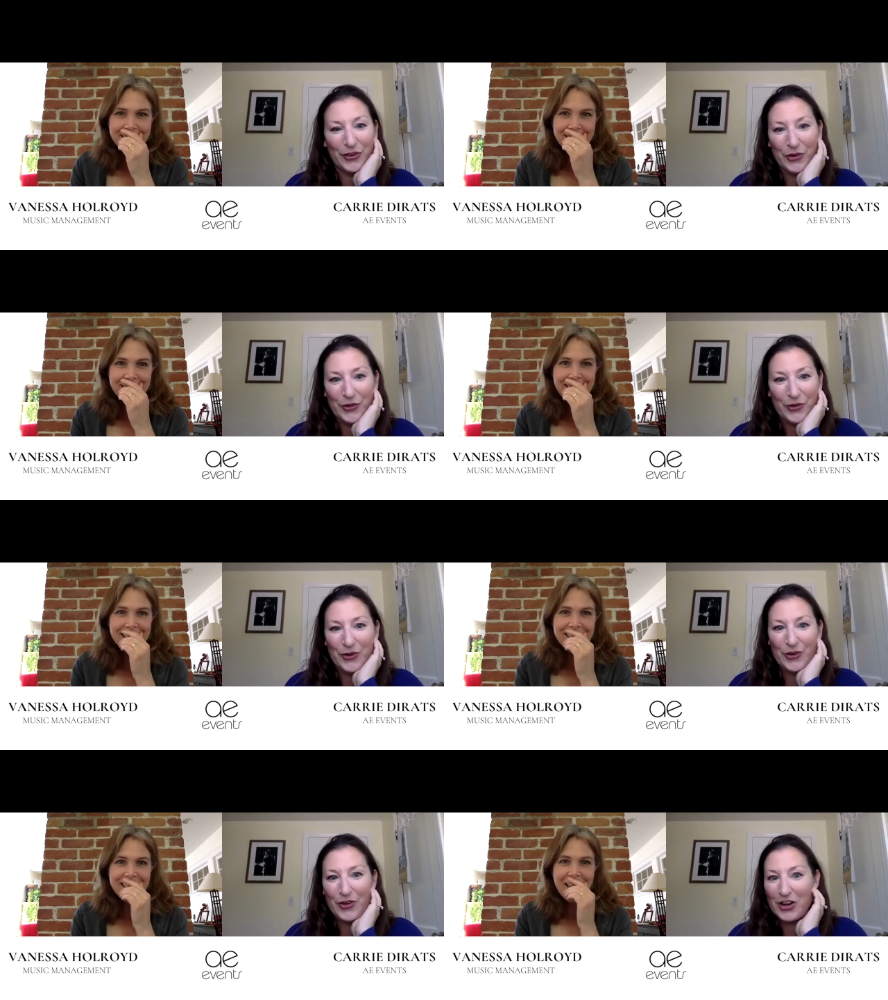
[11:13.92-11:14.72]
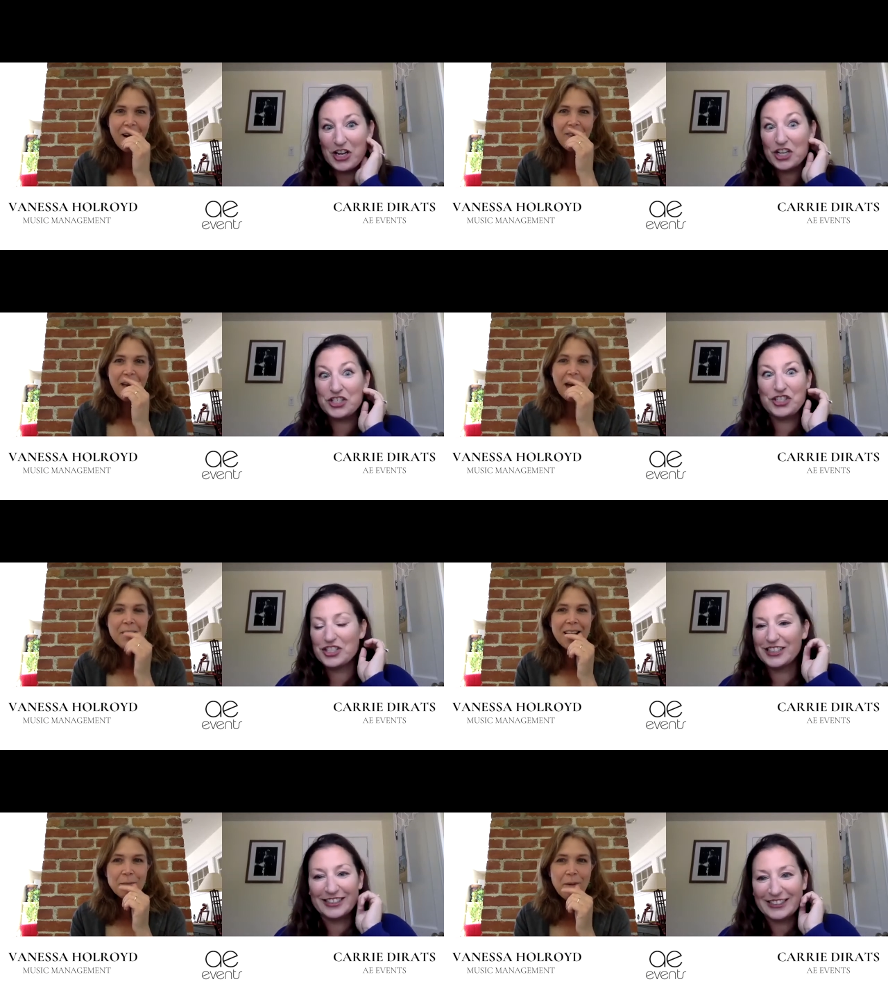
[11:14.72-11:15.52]
Speaker 1: like isn't that awful i mean that's
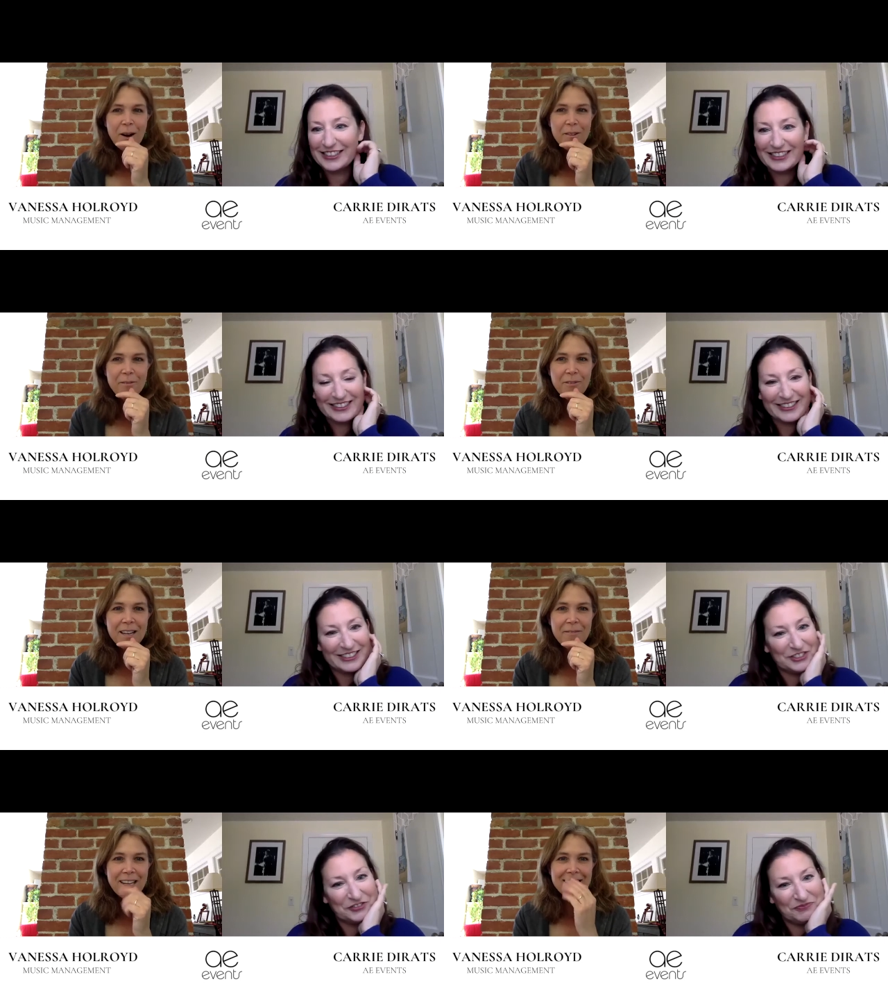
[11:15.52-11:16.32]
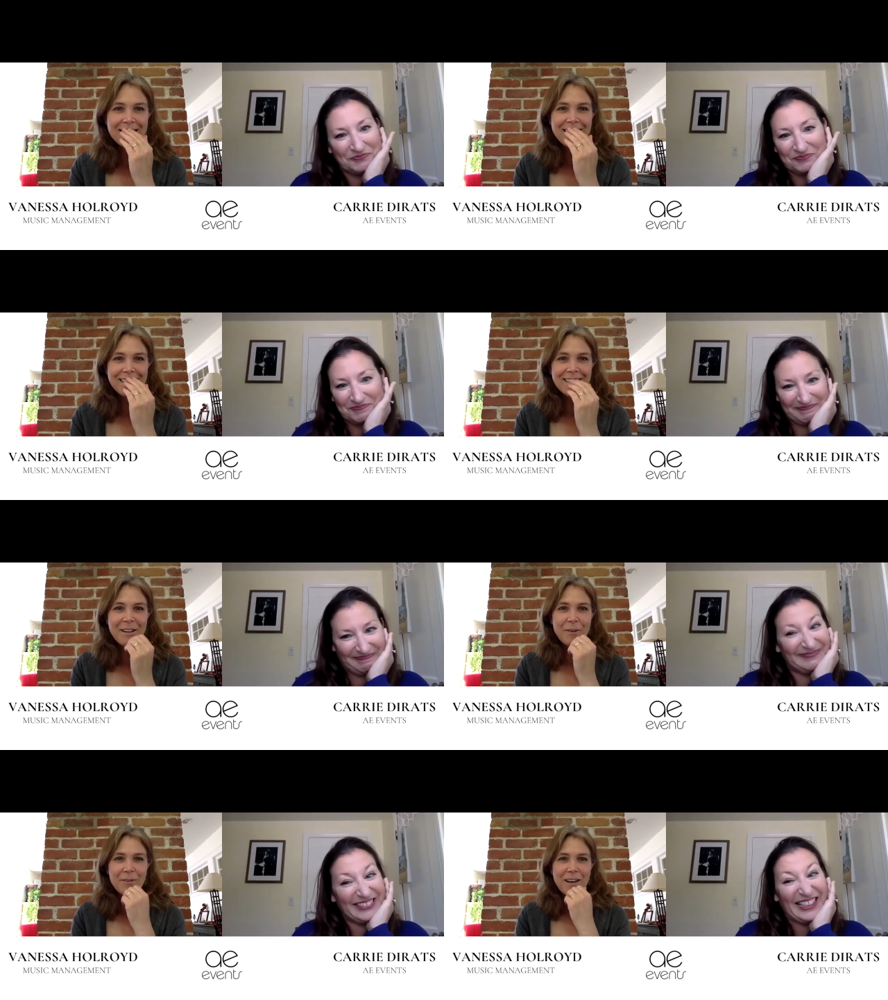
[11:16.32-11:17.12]
part of the fun right isn't it no
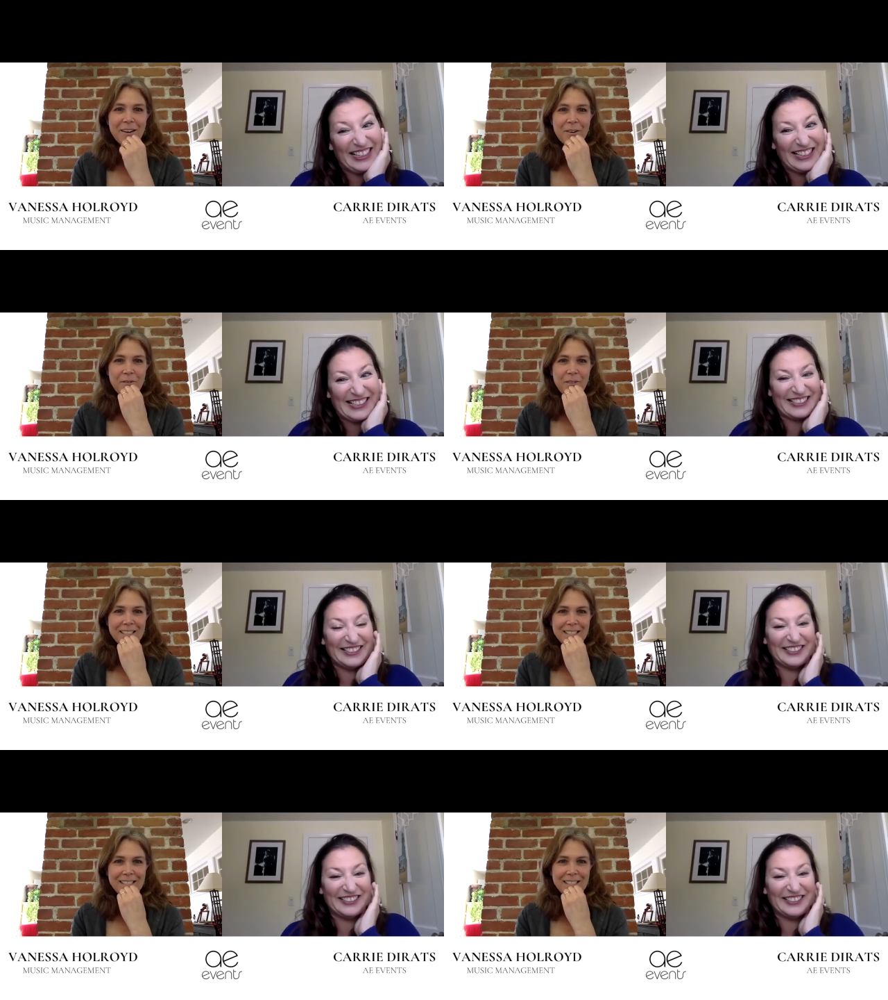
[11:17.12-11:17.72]
i don't know it if i can little.